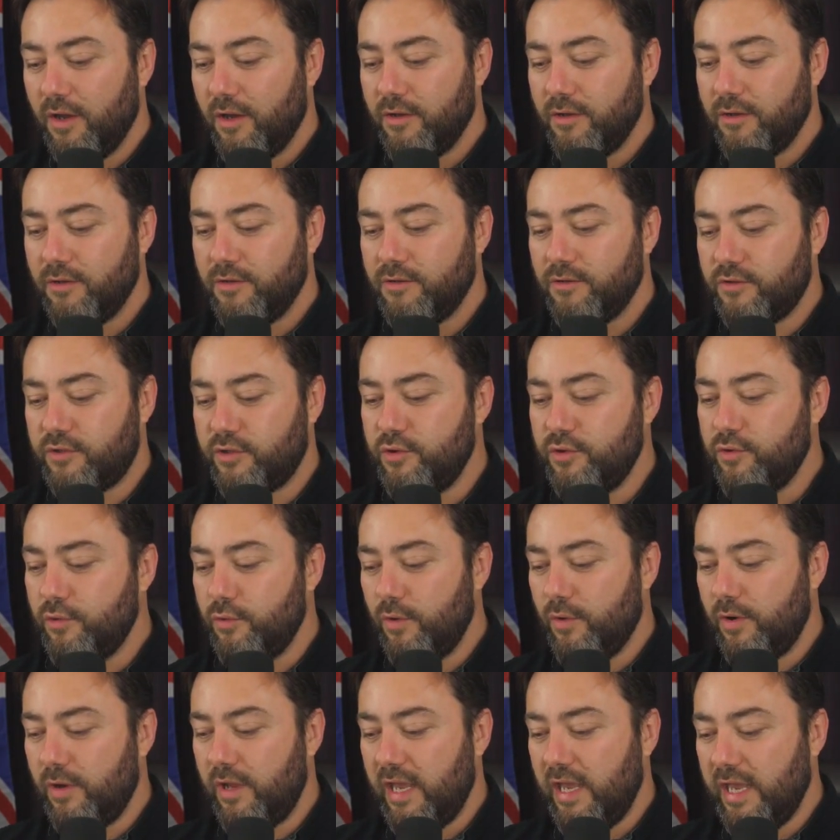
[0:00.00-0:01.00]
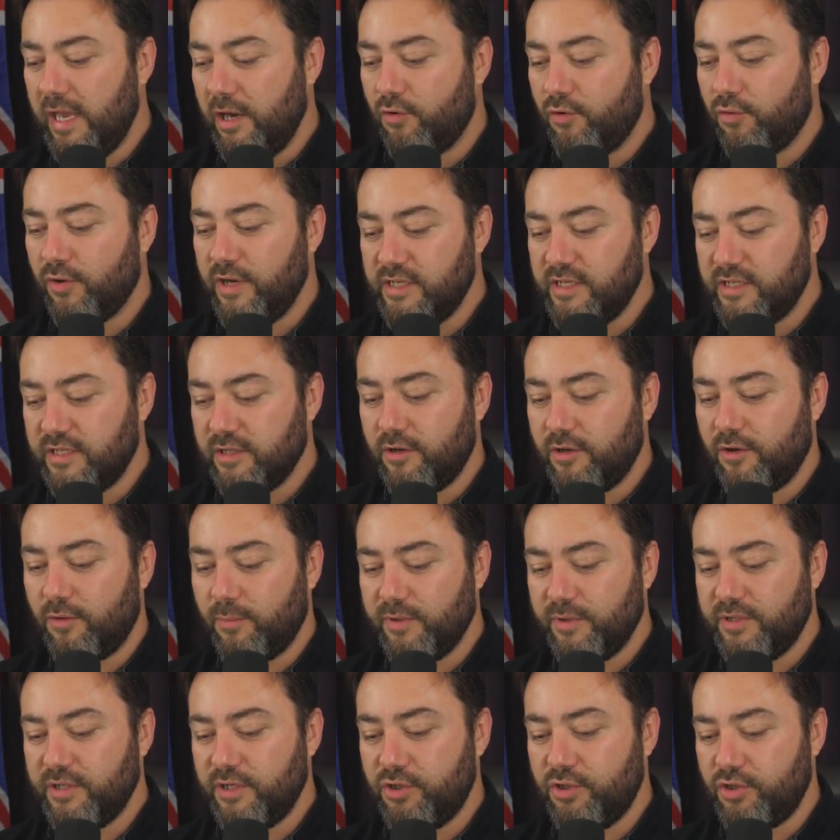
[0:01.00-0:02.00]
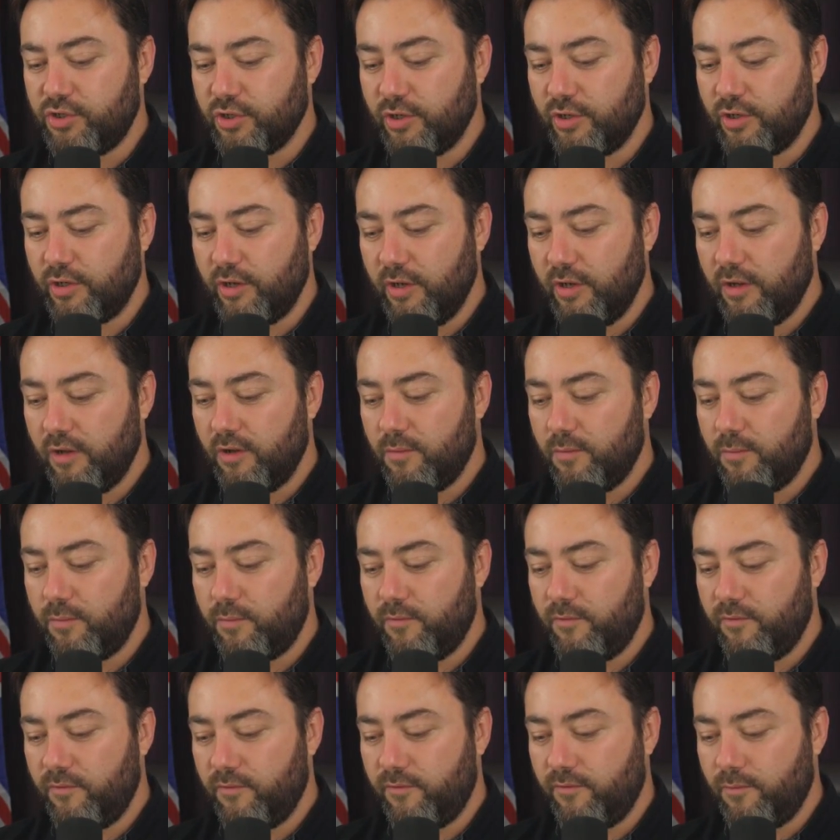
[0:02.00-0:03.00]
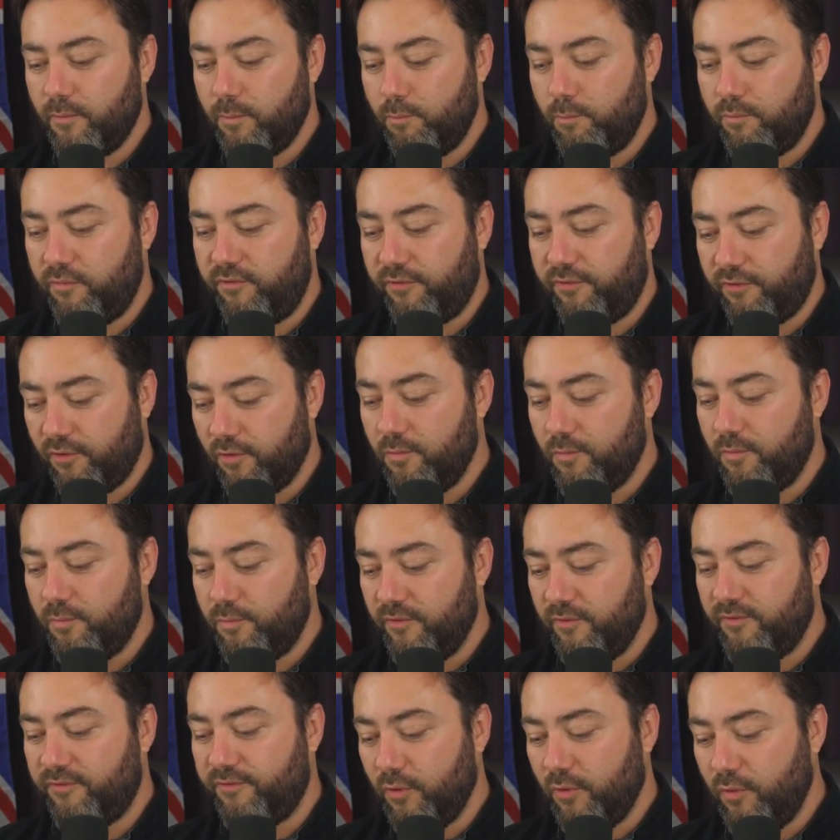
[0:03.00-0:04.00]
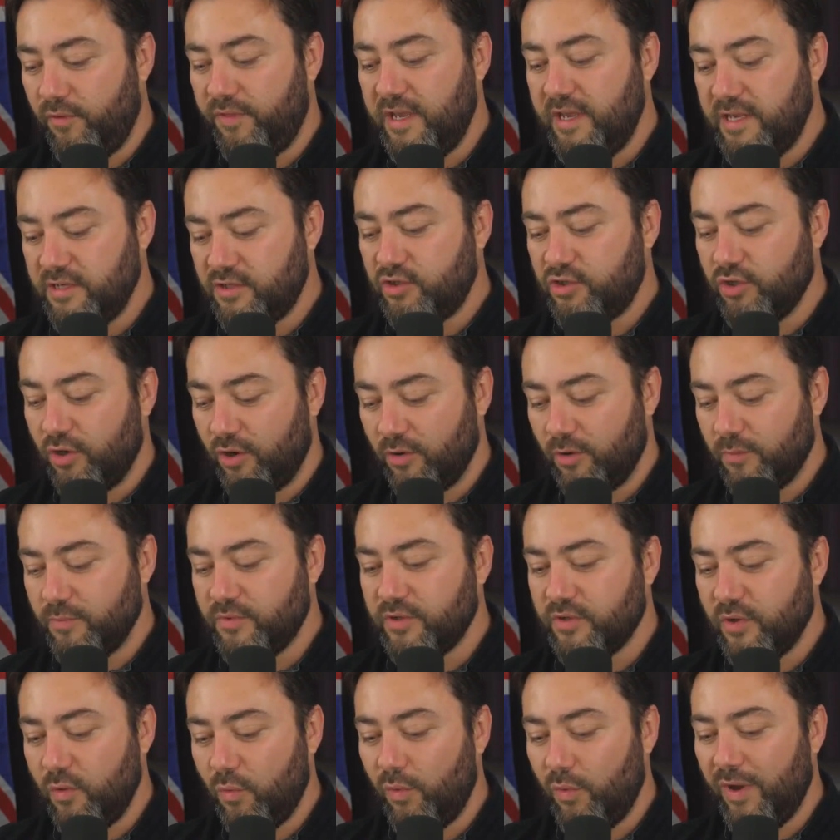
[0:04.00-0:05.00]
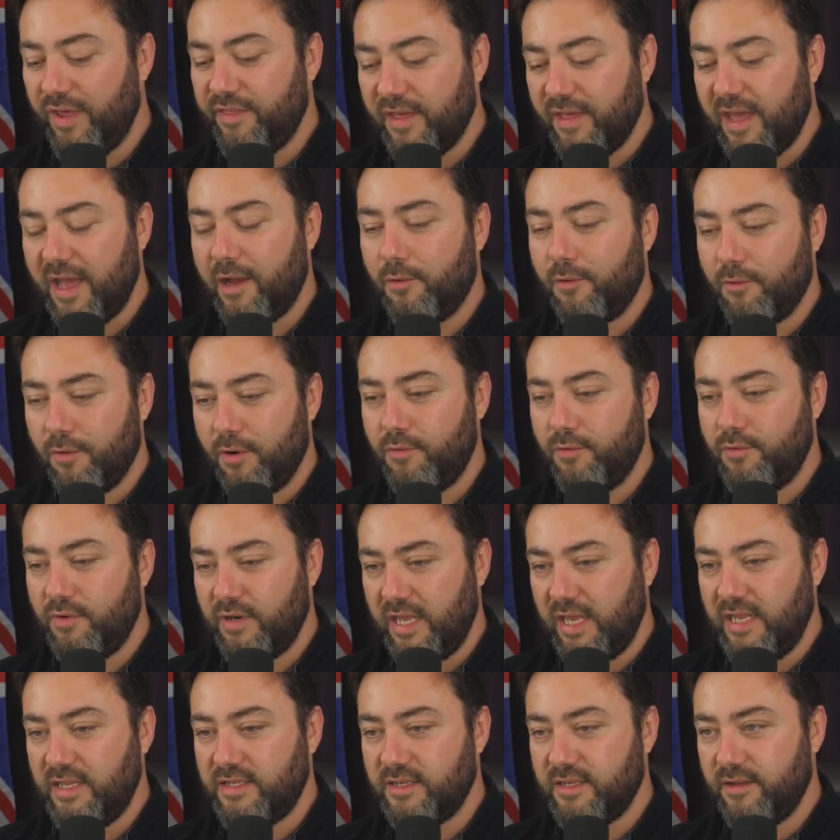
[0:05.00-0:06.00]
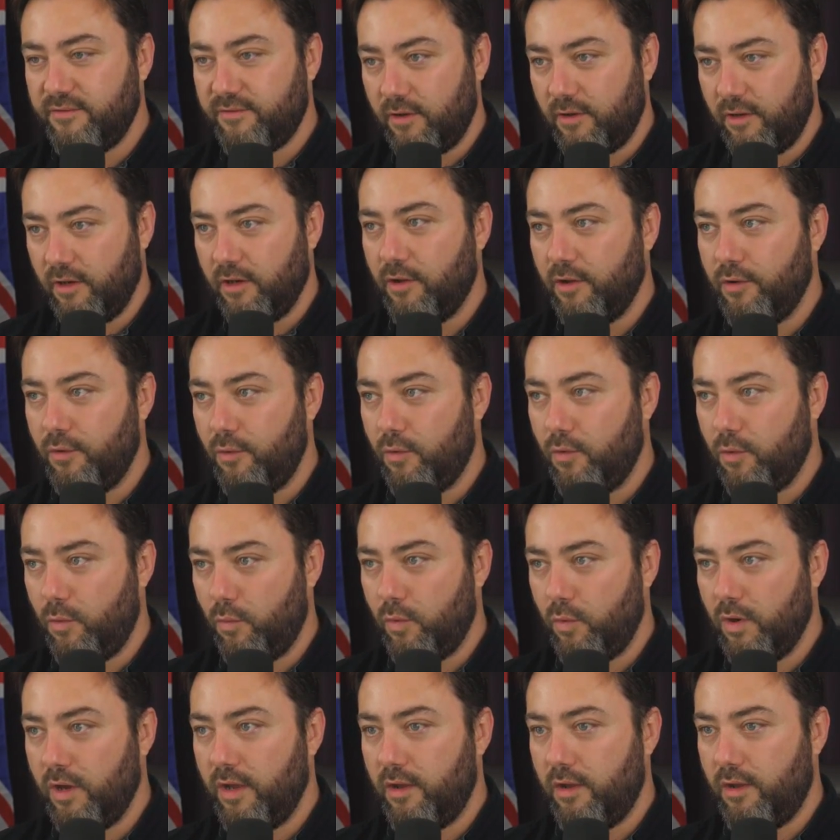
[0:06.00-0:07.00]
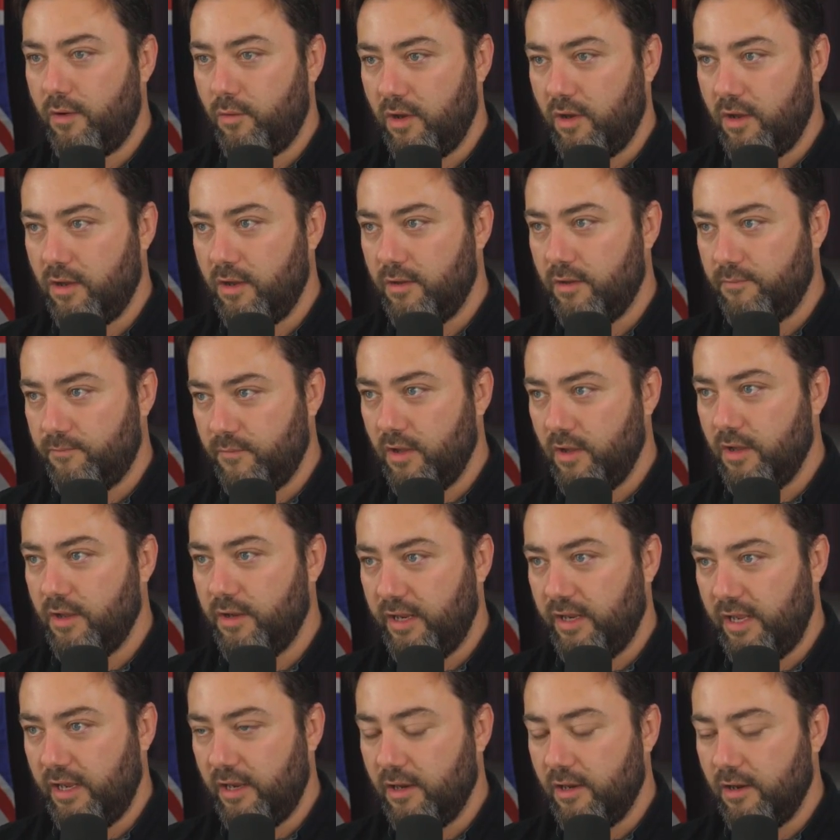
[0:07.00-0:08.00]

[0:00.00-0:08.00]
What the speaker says: to increase the competition for these jobs with our own native low-earning